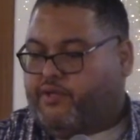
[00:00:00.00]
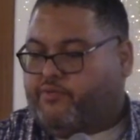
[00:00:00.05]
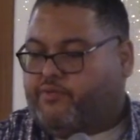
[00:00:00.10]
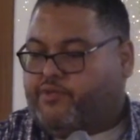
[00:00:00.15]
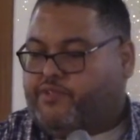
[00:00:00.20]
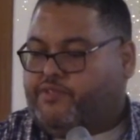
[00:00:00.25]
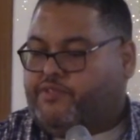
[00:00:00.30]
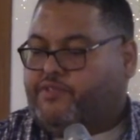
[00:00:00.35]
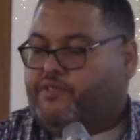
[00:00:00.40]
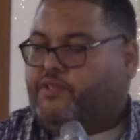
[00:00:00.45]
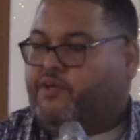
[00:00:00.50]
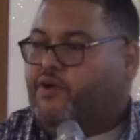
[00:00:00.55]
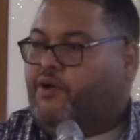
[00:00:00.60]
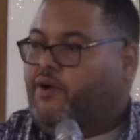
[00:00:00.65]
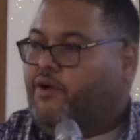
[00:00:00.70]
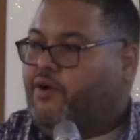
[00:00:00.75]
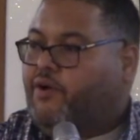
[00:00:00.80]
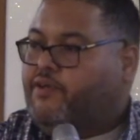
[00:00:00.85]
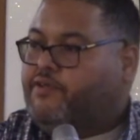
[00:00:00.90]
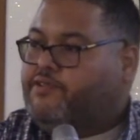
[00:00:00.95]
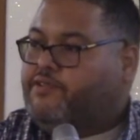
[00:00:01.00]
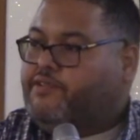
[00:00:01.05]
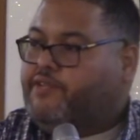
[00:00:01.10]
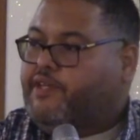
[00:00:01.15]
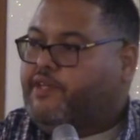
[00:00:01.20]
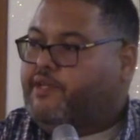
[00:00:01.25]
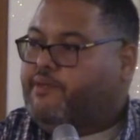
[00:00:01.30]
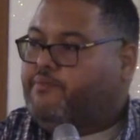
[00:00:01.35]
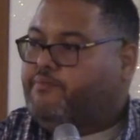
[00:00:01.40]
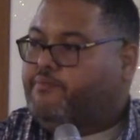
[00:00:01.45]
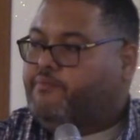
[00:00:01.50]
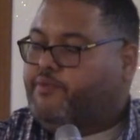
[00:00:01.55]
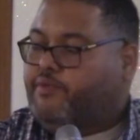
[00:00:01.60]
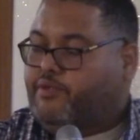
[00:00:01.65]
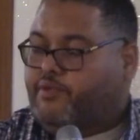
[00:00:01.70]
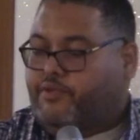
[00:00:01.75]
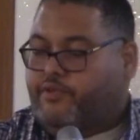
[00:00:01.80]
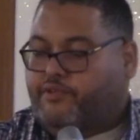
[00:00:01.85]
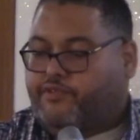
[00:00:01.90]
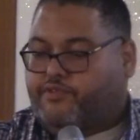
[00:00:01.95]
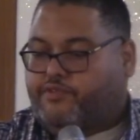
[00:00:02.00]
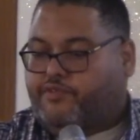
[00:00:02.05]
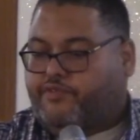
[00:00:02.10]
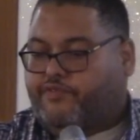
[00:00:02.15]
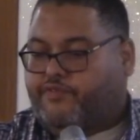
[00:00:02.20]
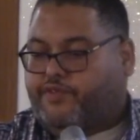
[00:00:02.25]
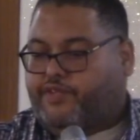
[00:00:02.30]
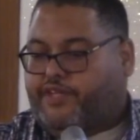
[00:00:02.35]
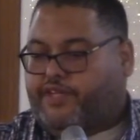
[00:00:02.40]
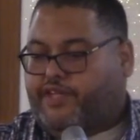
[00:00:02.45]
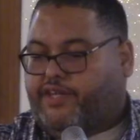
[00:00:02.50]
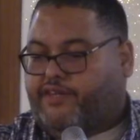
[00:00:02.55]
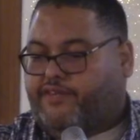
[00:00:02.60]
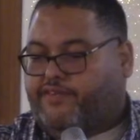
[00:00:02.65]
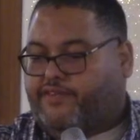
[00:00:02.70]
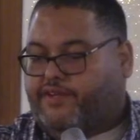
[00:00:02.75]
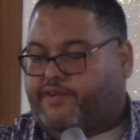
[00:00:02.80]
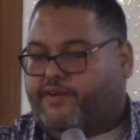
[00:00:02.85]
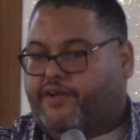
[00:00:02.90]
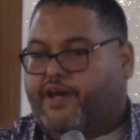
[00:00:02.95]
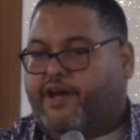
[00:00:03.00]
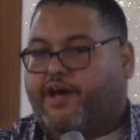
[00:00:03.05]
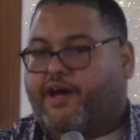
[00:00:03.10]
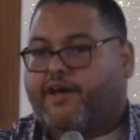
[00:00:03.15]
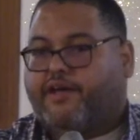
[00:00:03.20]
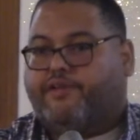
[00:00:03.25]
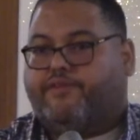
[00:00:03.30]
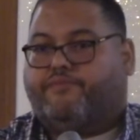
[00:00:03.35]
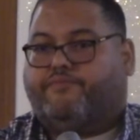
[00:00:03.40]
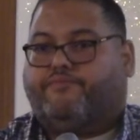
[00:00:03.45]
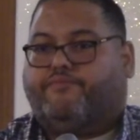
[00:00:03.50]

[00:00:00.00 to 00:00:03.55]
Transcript: was to cause them to forget their God.